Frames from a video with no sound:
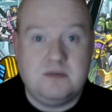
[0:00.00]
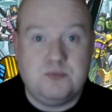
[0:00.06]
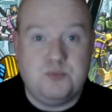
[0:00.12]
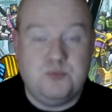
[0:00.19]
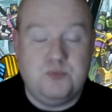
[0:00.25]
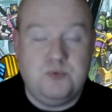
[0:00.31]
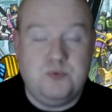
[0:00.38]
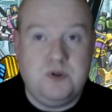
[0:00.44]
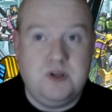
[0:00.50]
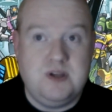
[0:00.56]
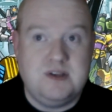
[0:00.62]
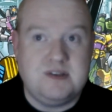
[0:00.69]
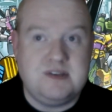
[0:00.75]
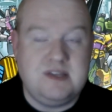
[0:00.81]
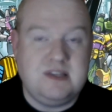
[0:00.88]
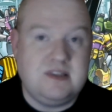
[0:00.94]
you
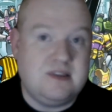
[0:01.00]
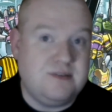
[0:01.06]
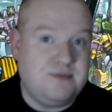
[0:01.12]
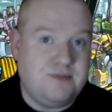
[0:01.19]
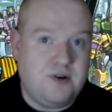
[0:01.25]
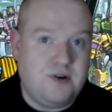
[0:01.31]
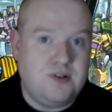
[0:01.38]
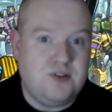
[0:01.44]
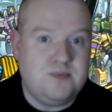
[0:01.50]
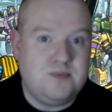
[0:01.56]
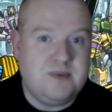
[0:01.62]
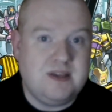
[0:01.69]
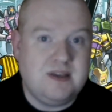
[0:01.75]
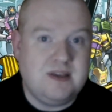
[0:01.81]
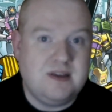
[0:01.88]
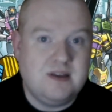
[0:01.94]
guys need to follow
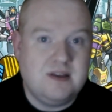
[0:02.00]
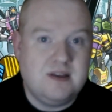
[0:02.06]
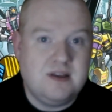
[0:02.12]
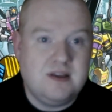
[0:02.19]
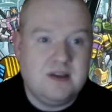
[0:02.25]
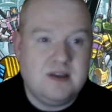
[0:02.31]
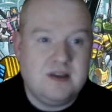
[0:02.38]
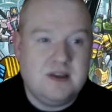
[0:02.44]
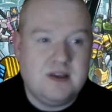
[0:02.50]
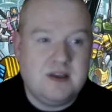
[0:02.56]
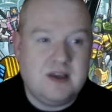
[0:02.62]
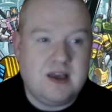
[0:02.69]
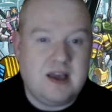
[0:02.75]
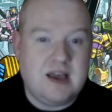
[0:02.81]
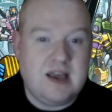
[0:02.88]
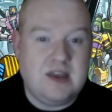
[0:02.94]
me.
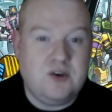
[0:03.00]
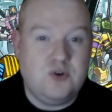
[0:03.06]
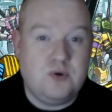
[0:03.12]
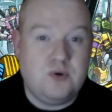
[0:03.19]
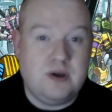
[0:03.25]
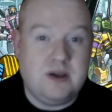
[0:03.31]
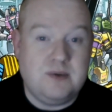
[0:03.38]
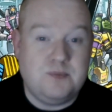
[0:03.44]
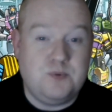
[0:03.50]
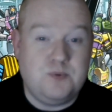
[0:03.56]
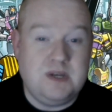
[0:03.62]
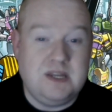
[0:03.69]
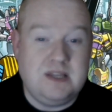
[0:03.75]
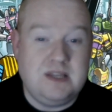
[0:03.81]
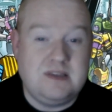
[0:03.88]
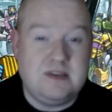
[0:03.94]
I know what we
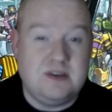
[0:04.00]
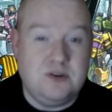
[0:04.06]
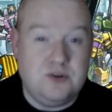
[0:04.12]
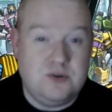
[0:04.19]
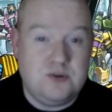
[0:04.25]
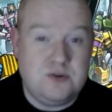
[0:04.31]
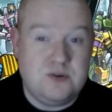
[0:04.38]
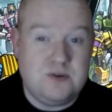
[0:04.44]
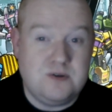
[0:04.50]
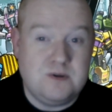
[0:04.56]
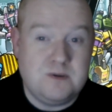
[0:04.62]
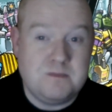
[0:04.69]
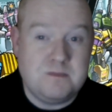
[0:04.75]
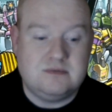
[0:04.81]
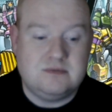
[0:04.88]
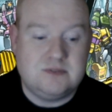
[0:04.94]
need to do.
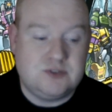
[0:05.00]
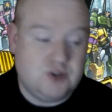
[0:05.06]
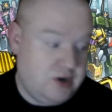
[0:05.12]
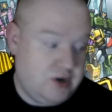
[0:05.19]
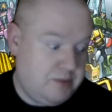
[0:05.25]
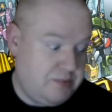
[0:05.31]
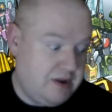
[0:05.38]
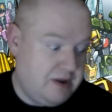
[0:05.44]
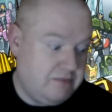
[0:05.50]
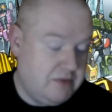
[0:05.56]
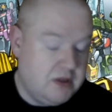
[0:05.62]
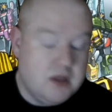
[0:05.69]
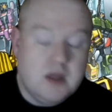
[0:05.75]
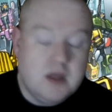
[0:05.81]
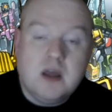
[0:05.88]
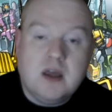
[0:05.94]
Sorry, Prime.
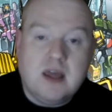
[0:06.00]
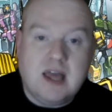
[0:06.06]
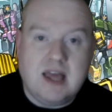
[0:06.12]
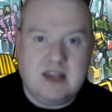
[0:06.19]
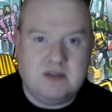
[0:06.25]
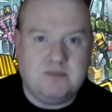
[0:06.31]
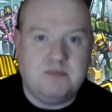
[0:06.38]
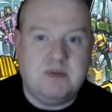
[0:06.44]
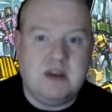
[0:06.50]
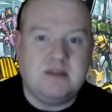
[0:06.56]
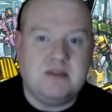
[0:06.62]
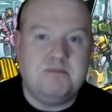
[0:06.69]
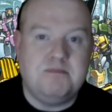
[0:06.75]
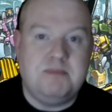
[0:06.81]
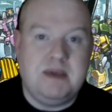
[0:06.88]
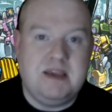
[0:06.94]
That's
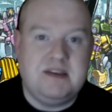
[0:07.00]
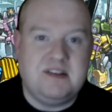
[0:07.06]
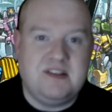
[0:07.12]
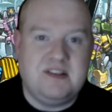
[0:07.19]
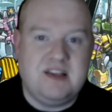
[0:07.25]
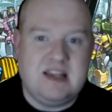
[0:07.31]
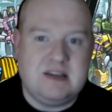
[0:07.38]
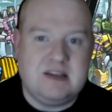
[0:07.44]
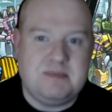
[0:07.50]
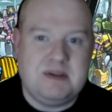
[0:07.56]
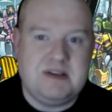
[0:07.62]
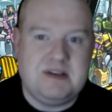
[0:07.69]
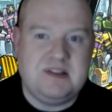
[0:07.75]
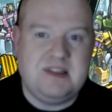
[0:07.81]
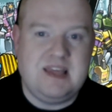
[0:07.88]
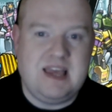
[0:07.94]
basically
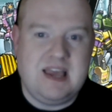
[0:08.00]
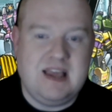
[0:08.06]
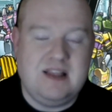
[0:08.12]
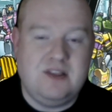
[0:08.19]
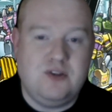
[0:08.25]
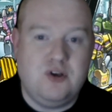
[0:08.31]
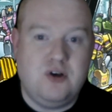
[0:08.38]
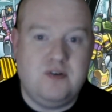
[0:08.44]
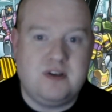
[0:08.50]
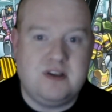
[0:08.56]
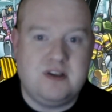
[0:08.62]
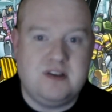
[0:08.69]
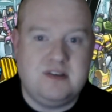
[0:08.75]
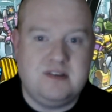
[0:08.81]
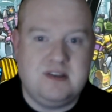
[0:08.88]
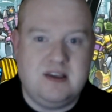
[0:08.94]
the end of it,
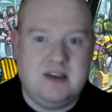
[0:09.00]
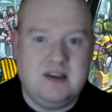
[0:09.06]
because